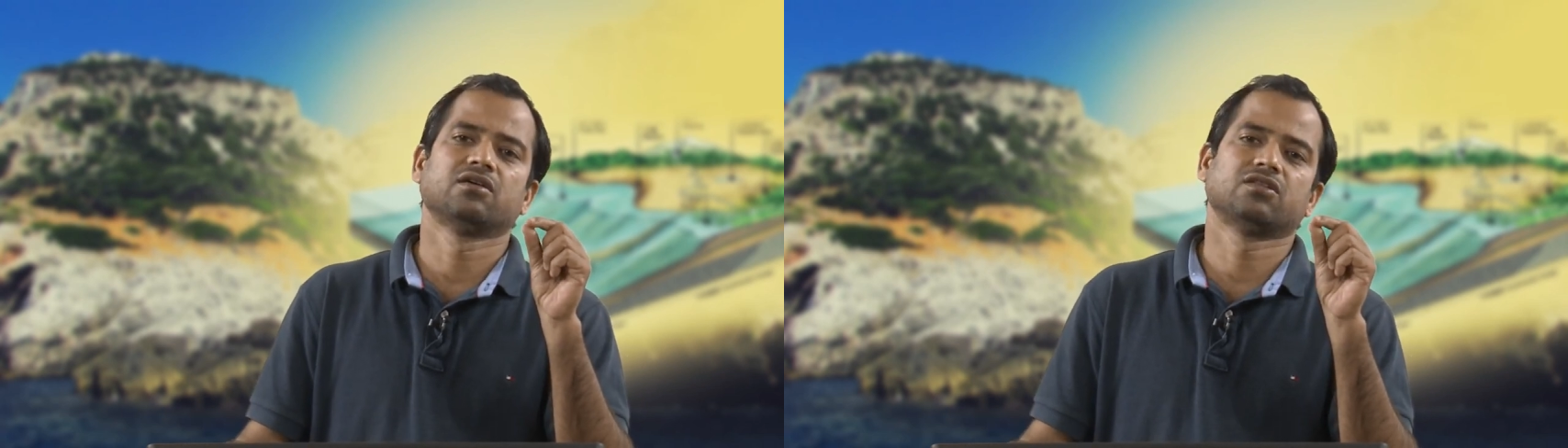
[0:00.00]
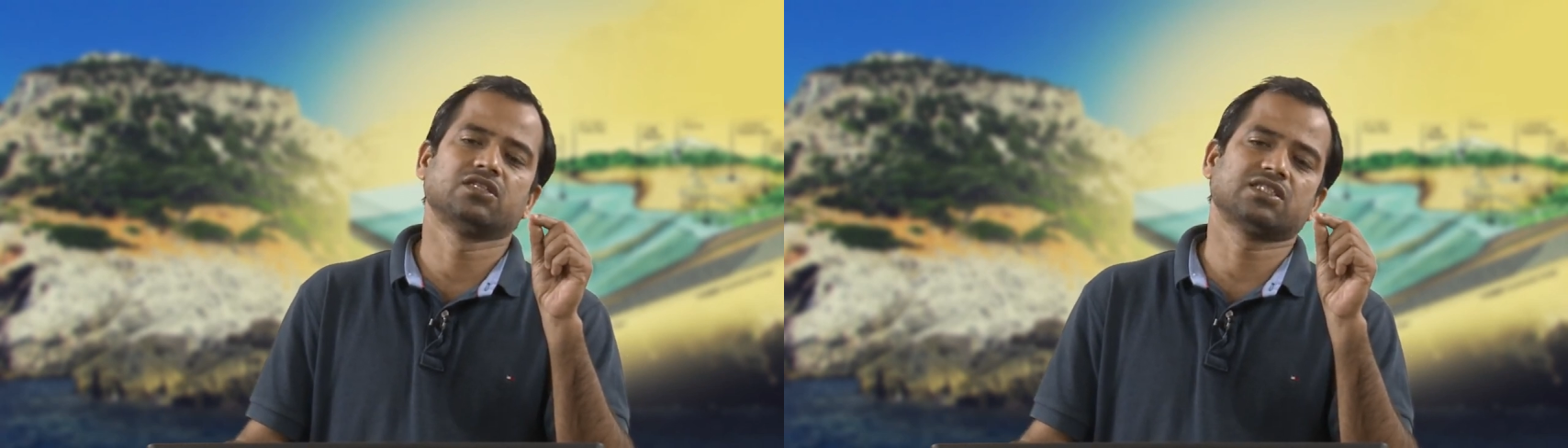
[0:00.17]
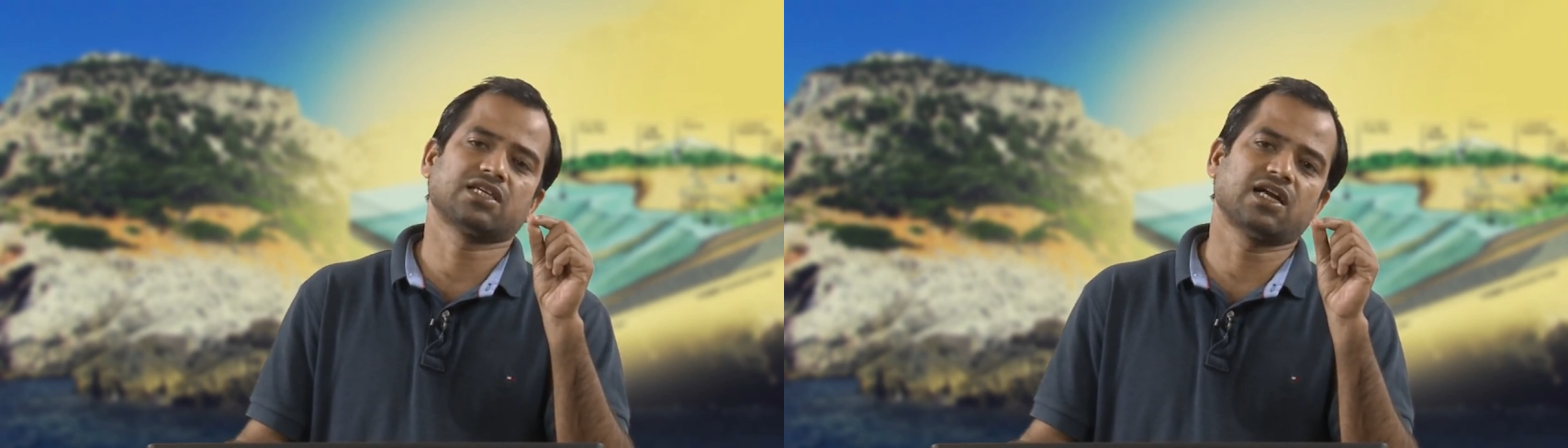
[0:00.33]

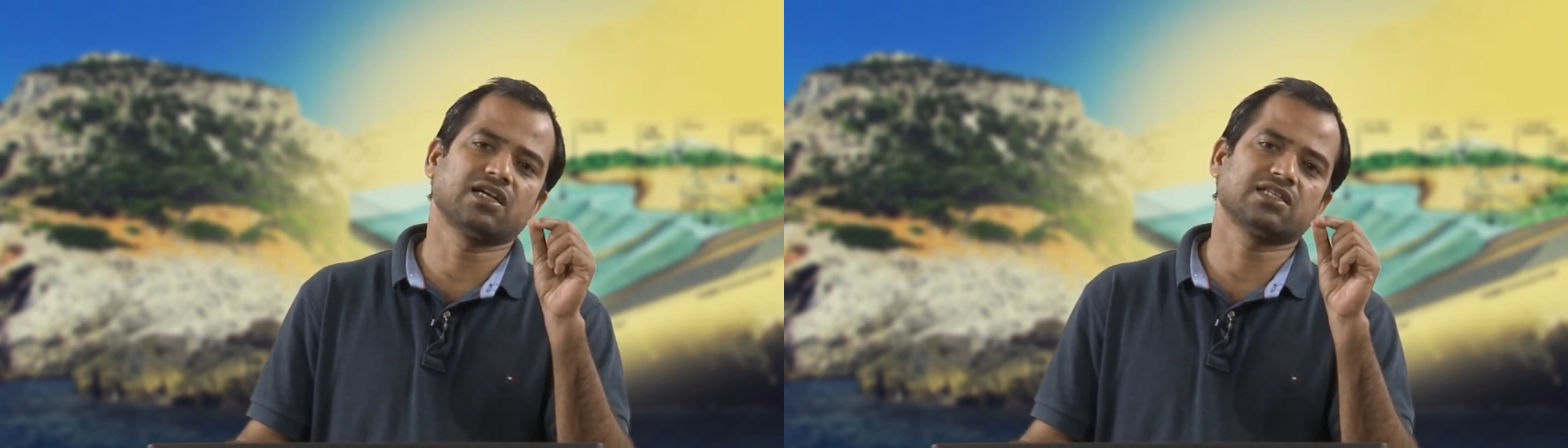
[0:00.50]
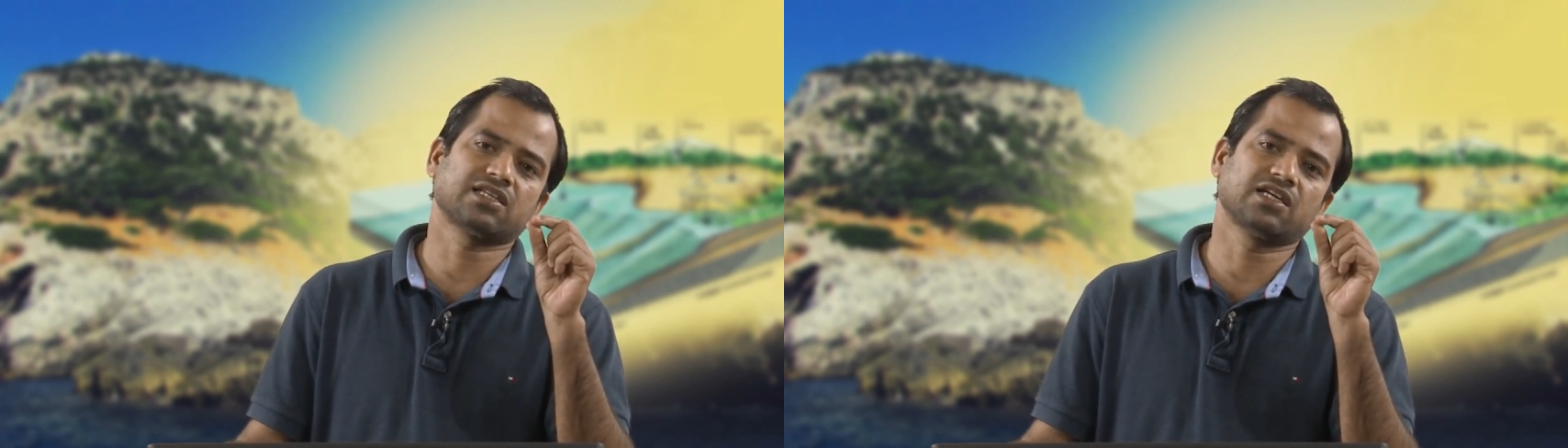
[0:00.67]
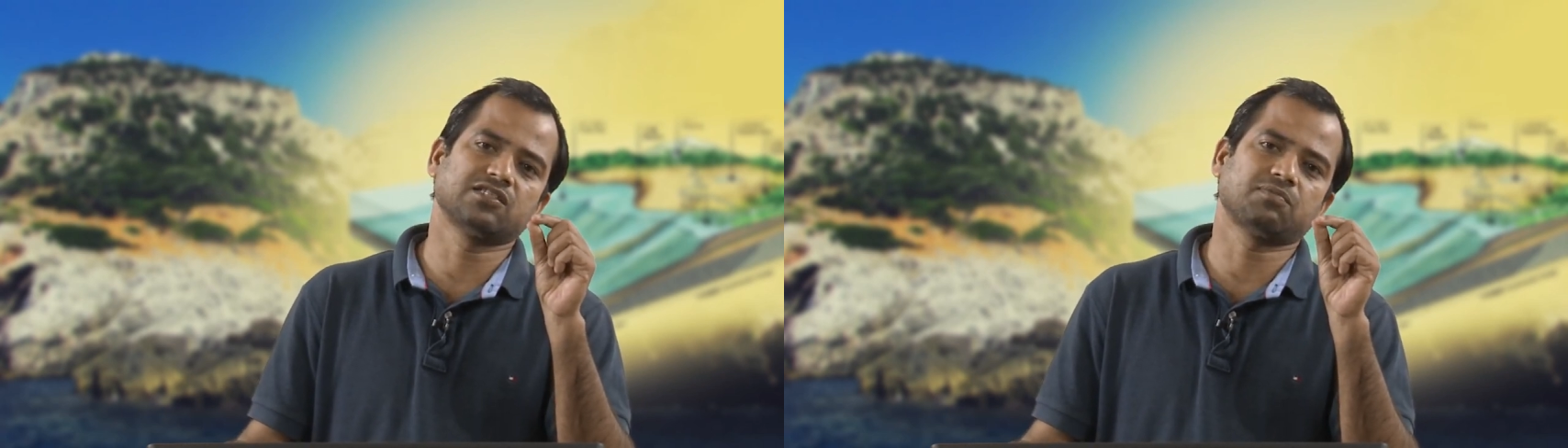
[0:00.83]
The sand
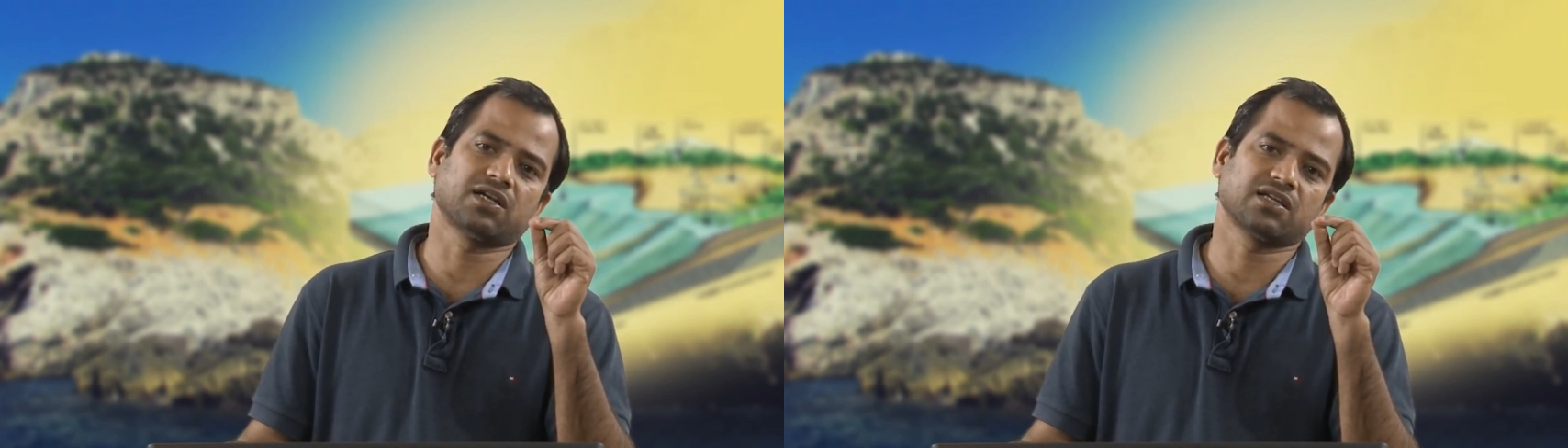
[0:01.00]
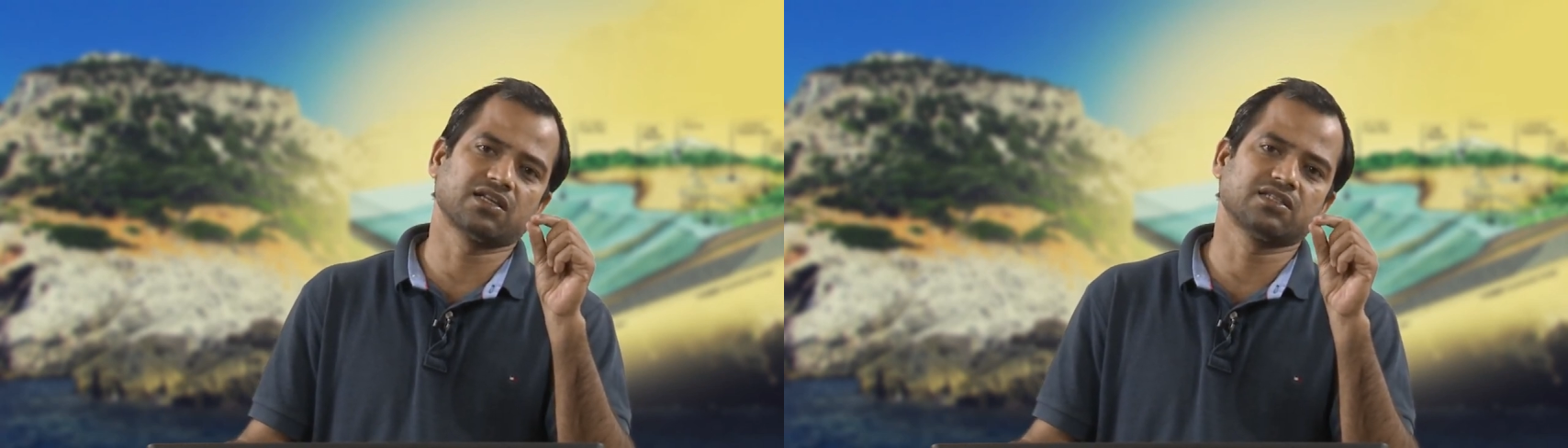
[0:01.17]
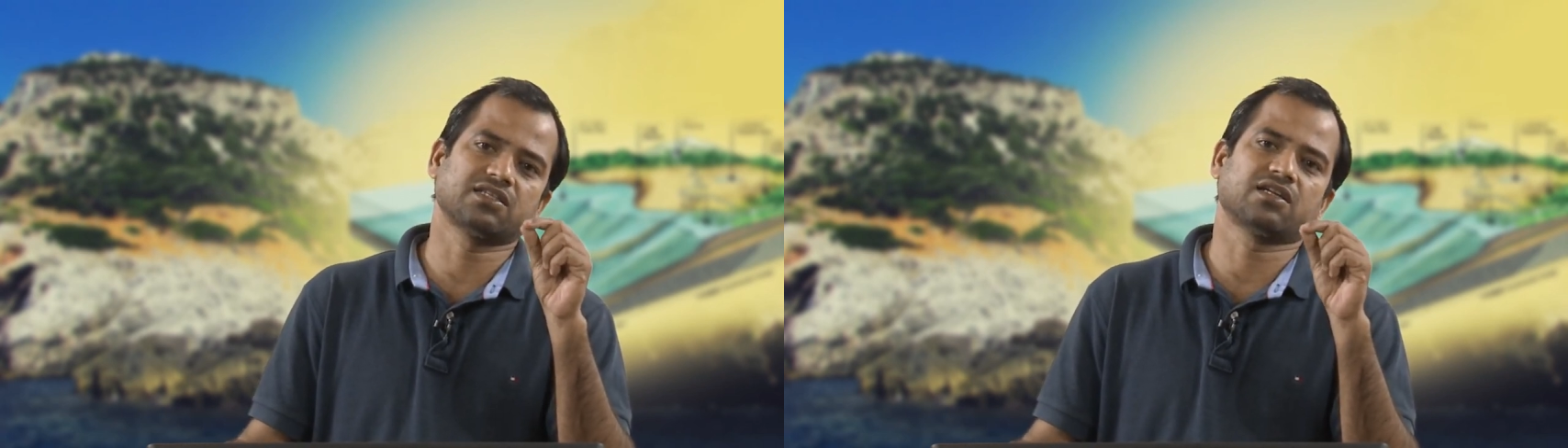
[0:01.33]
size
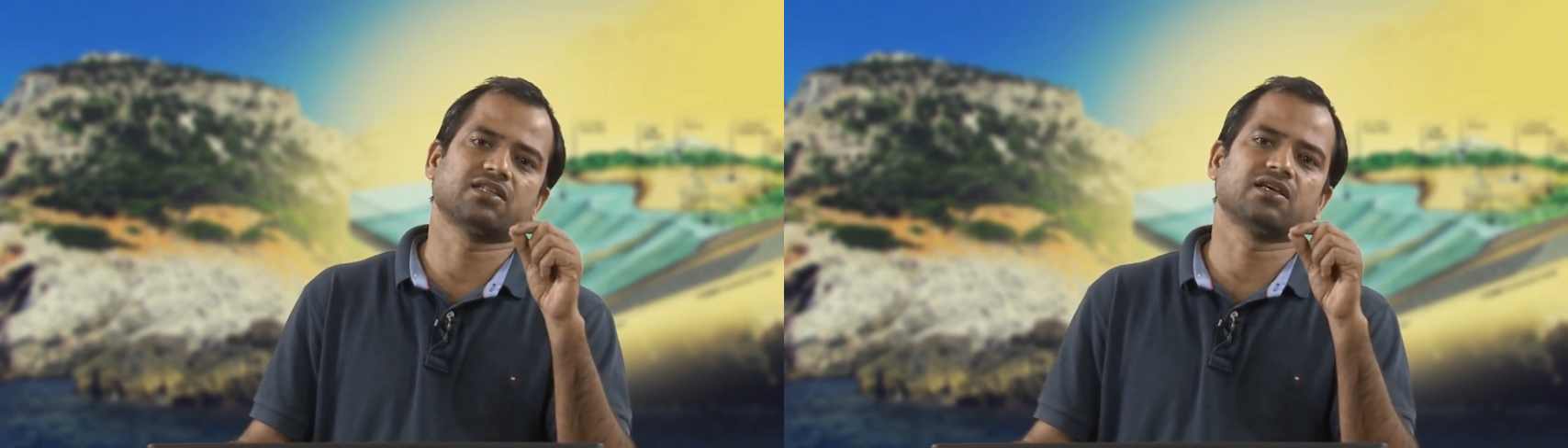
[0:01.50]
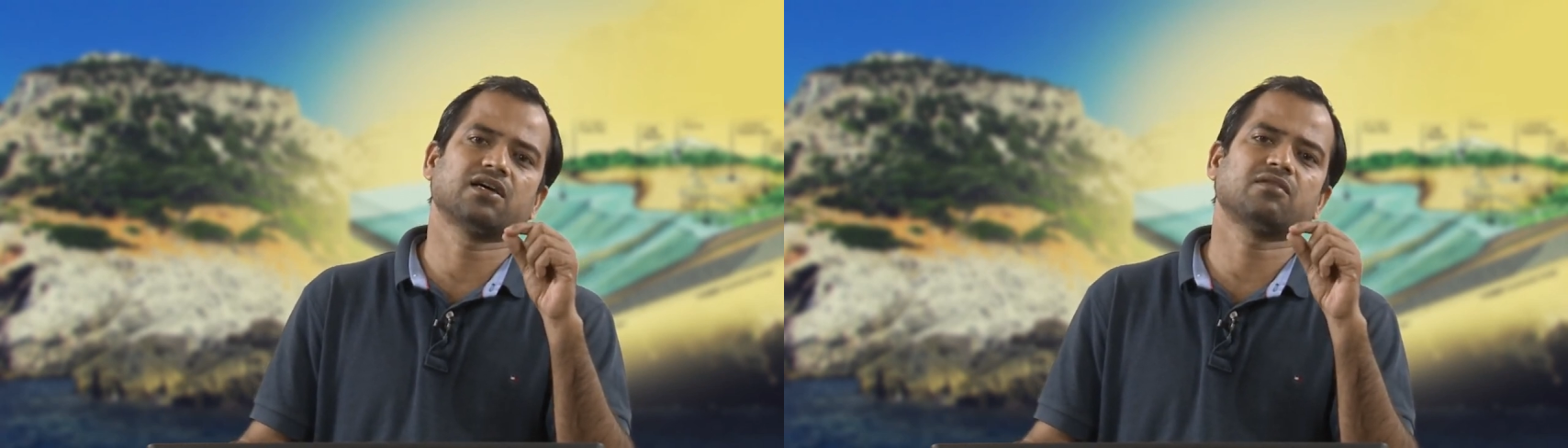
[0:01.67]
particles are there,